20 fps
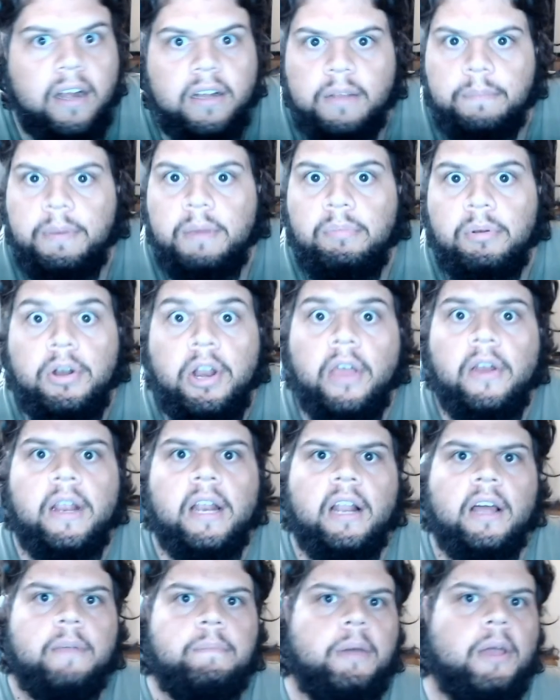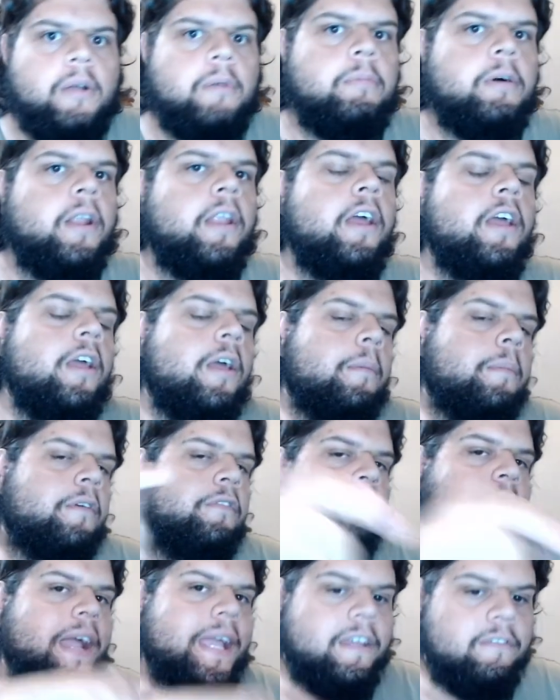that people know they like Pokemon. But
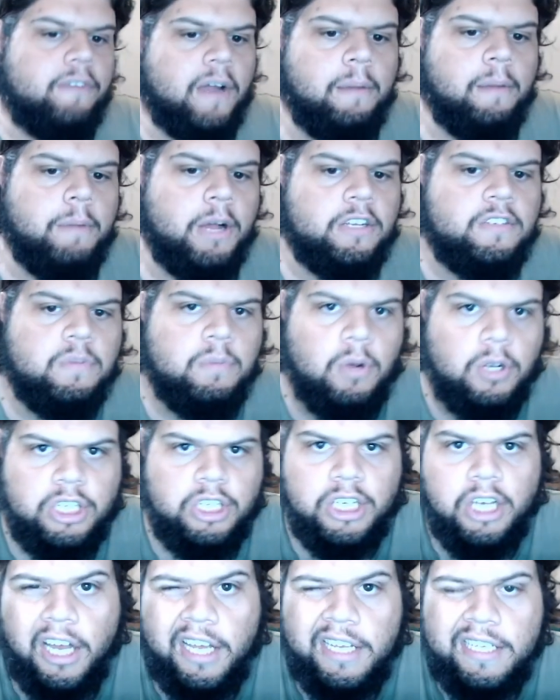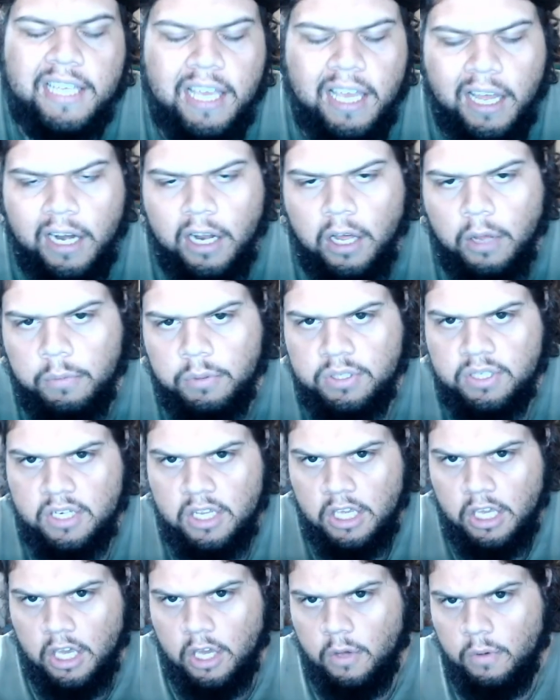thank you very much for watching, guys, and I will see
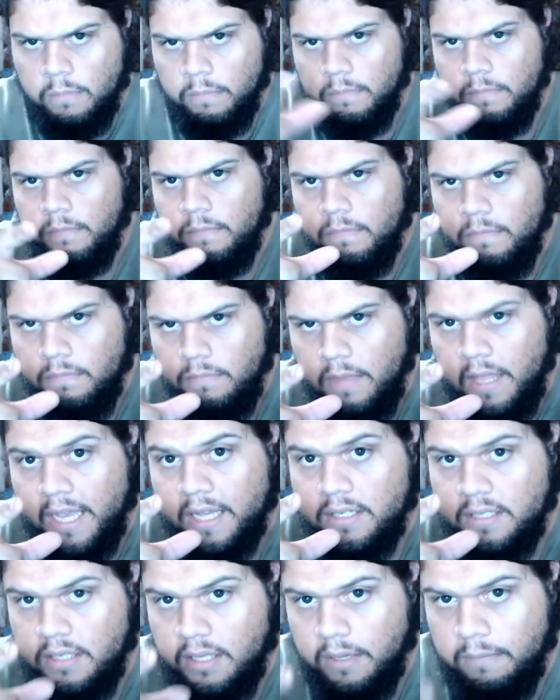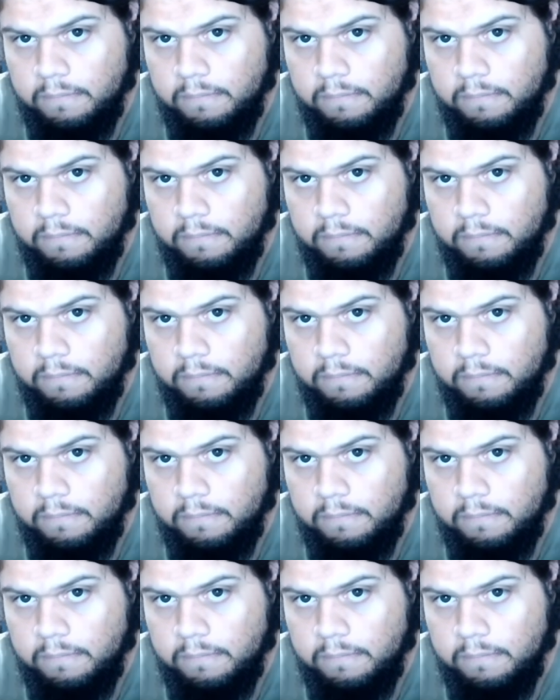you next time.